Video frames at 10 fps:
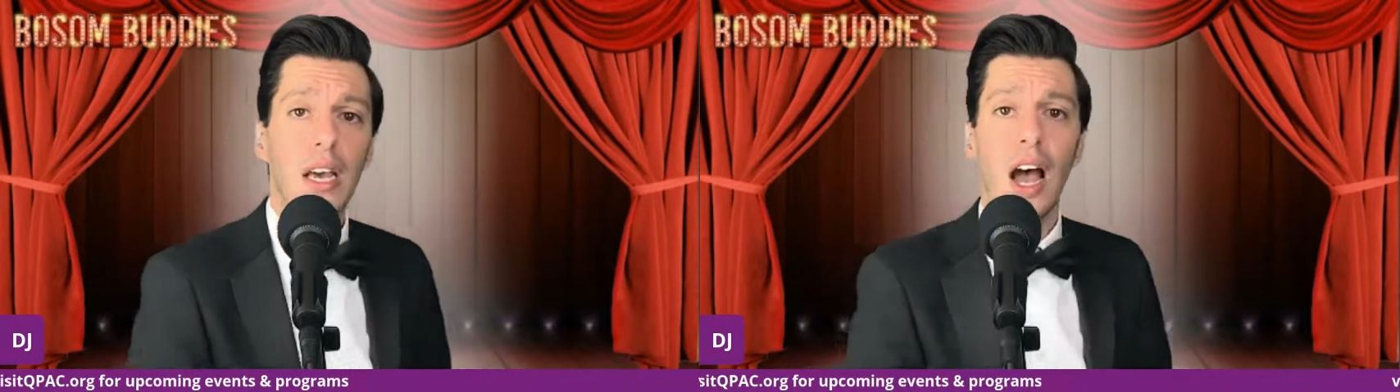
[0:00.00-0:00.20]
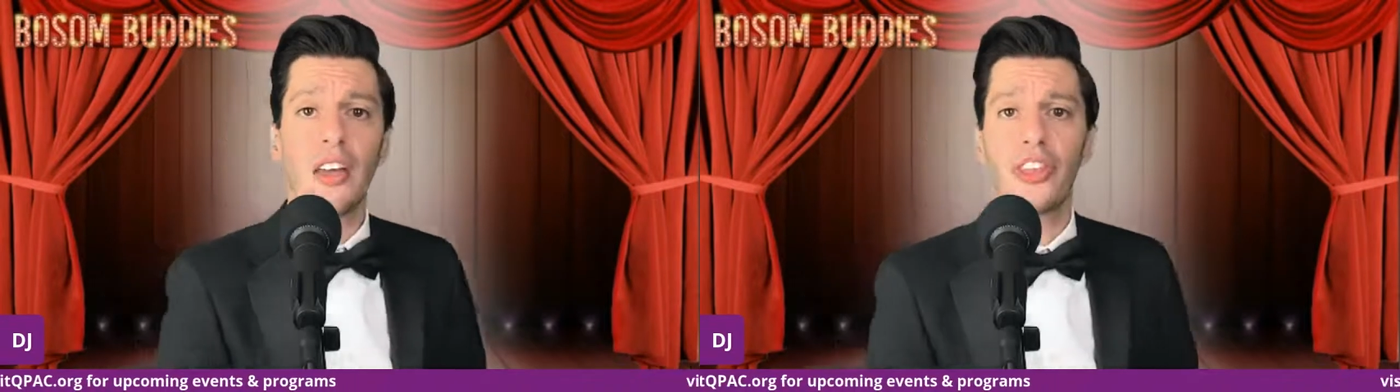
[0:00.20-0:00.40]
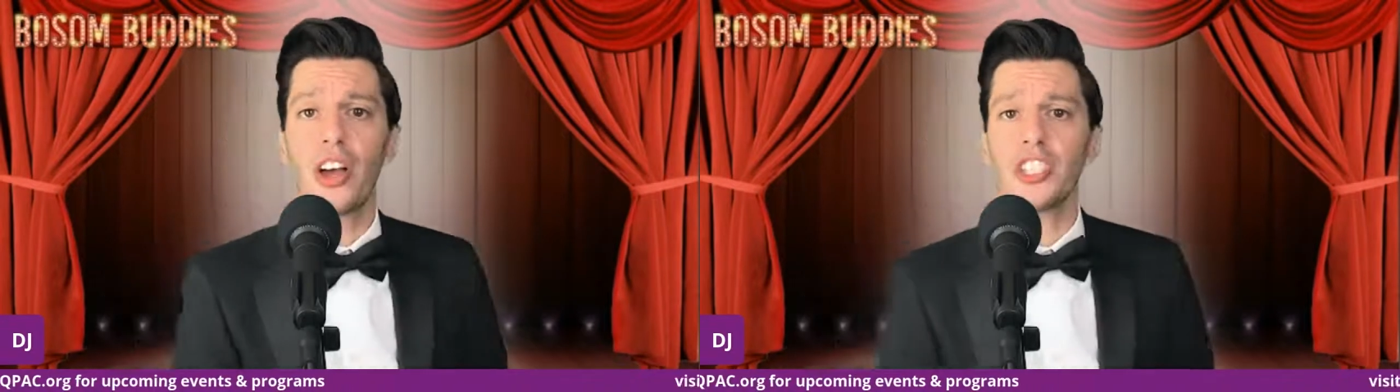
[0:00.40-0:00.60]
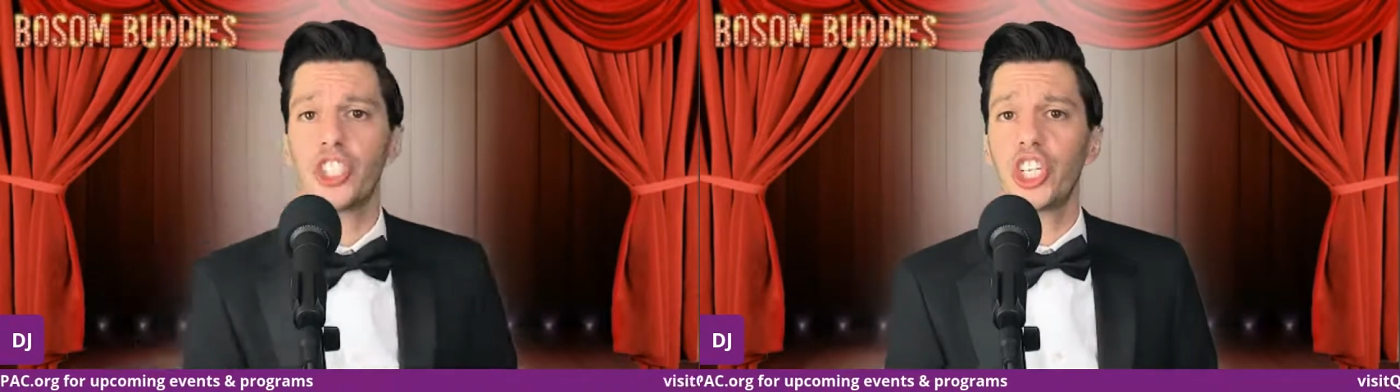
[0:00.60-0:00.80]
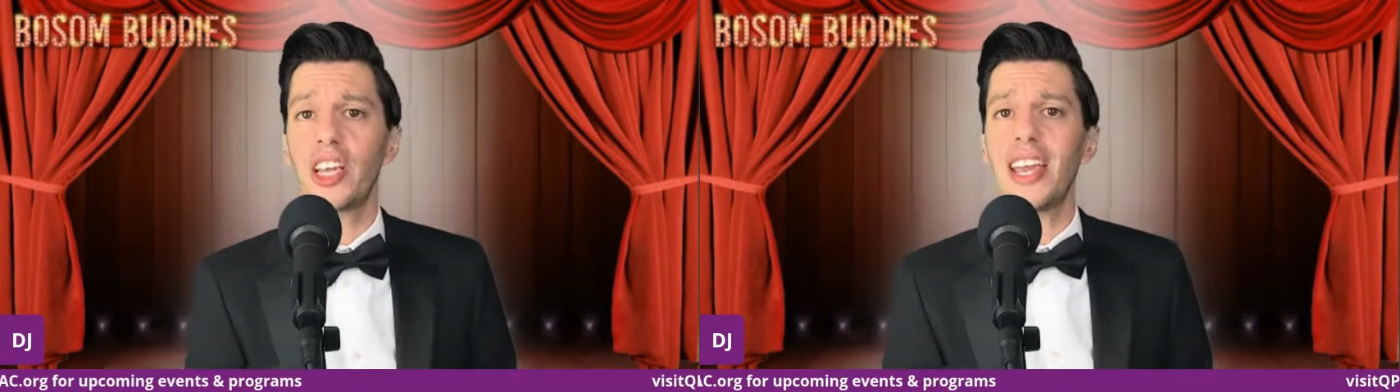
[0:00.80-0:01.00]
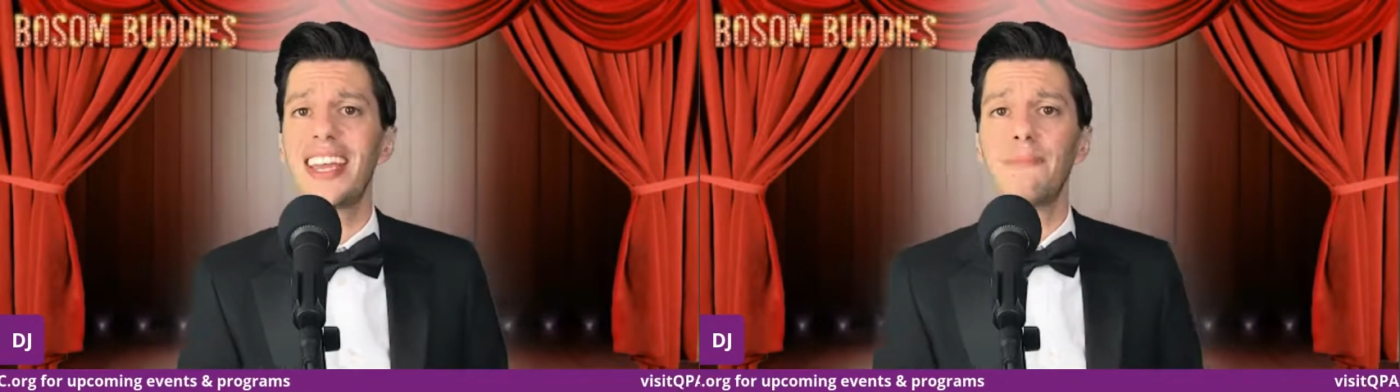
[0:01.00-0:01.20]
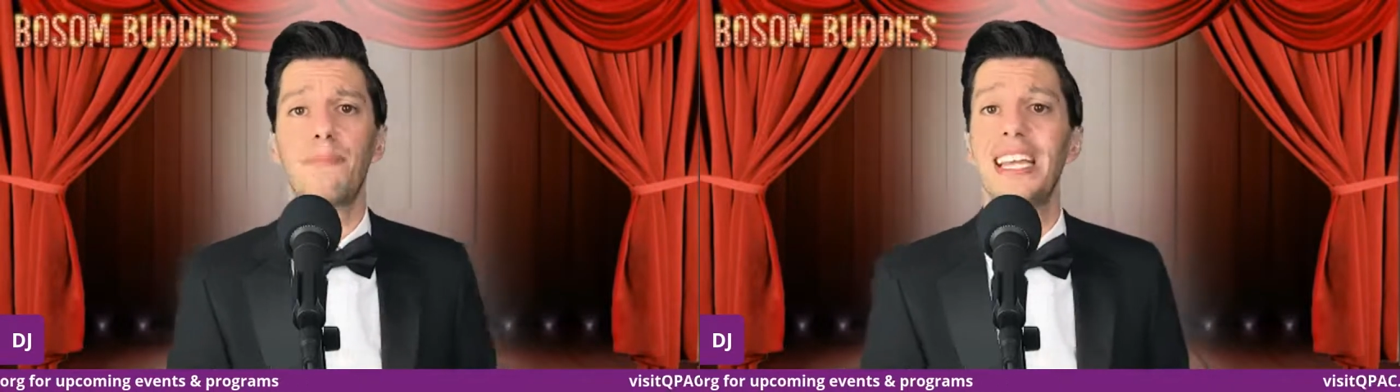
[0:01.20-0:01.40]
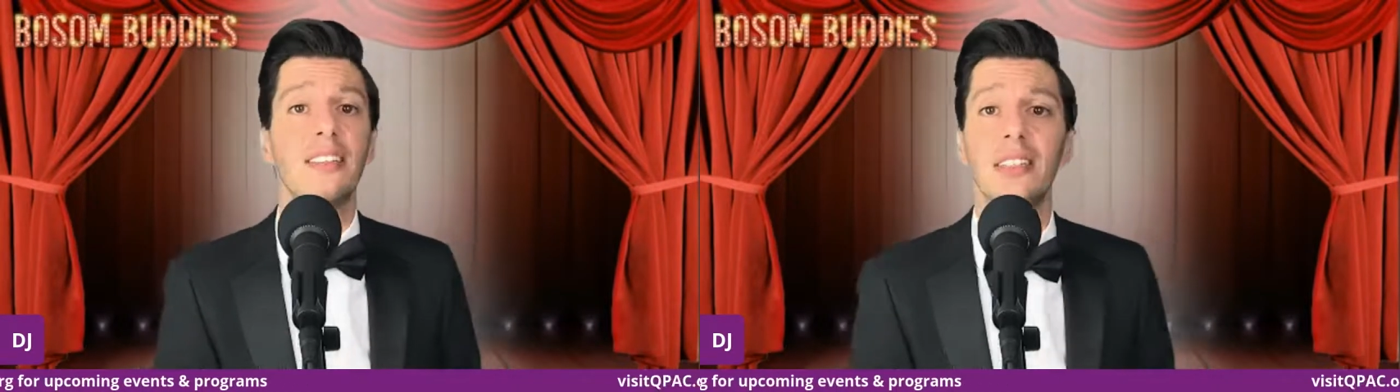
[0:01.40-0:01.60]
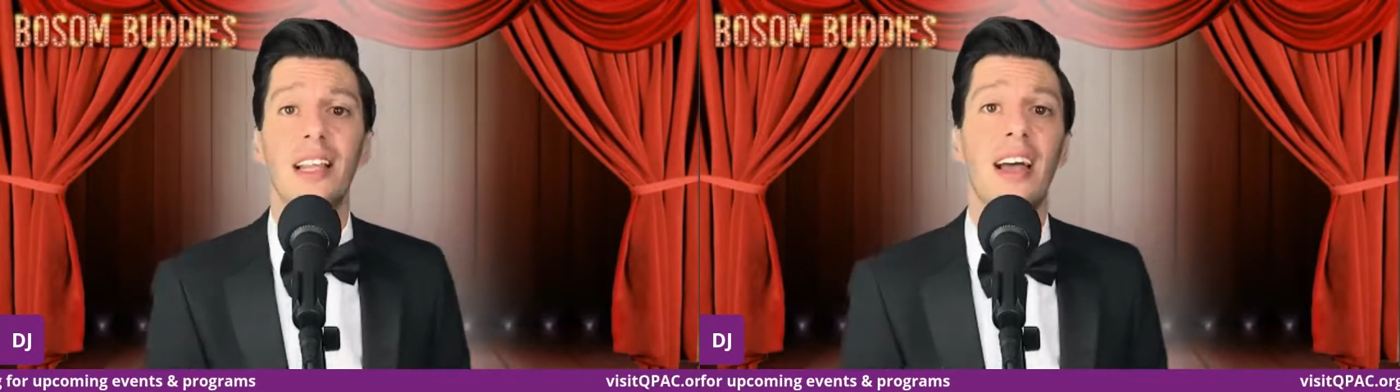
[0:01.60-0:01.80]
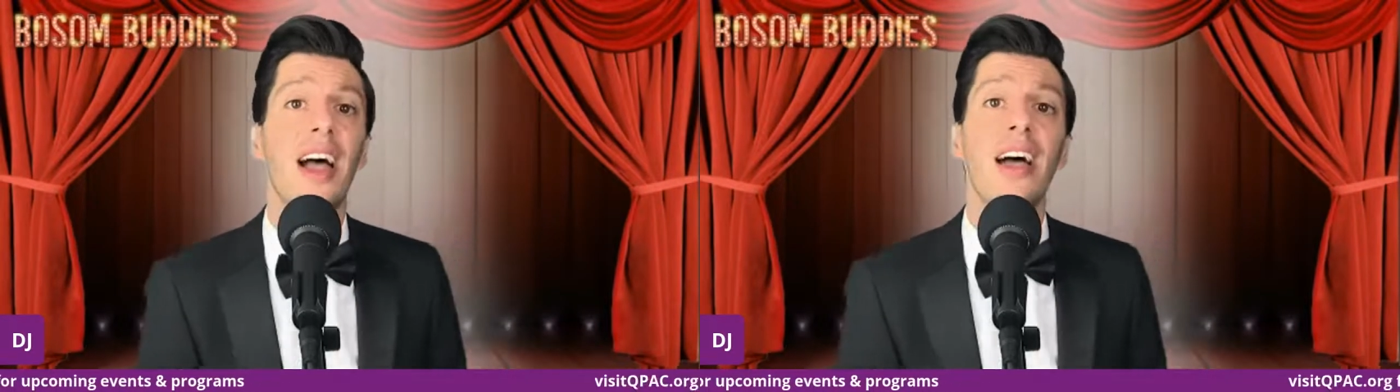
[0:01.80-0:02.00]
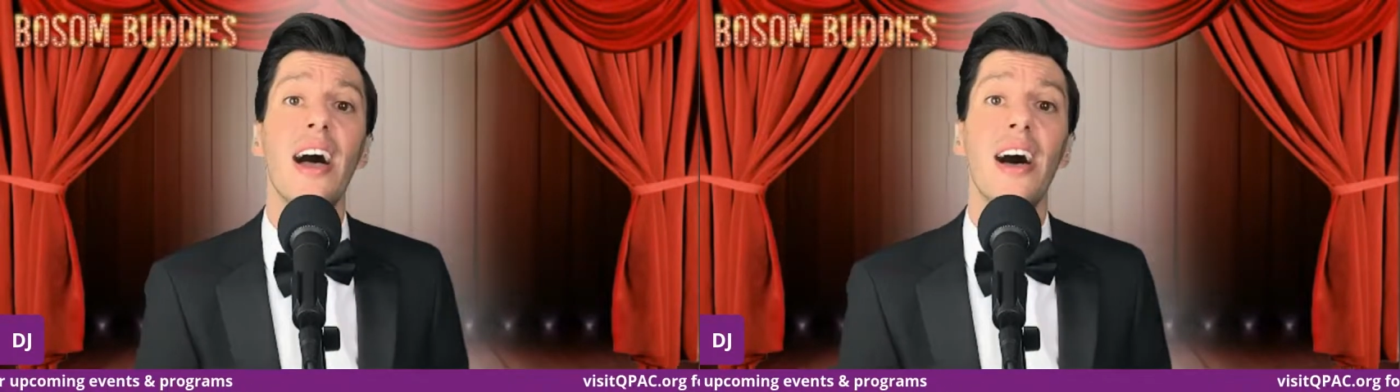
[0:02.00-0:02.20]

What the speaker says: I thought she'd be the last.